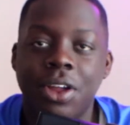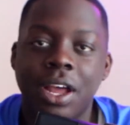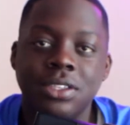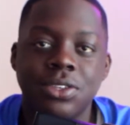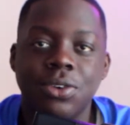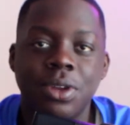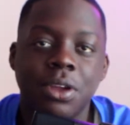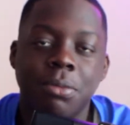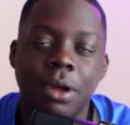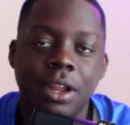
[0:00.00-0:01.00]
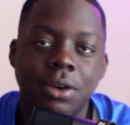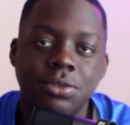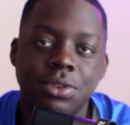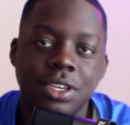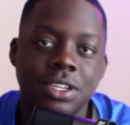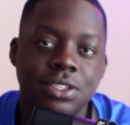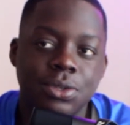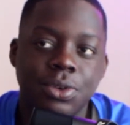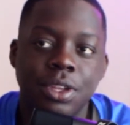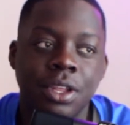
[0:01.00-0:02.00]
And I told everybody I was going to get
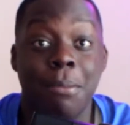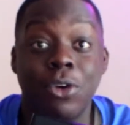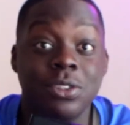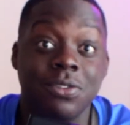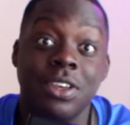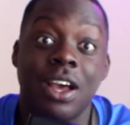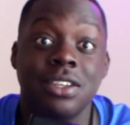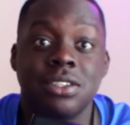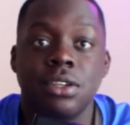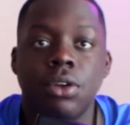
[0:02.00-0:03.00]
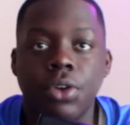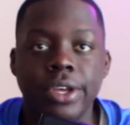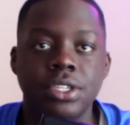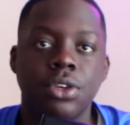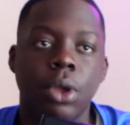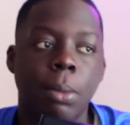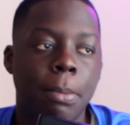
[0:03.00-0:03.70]
to it. Most of you guys seen it on Instagram.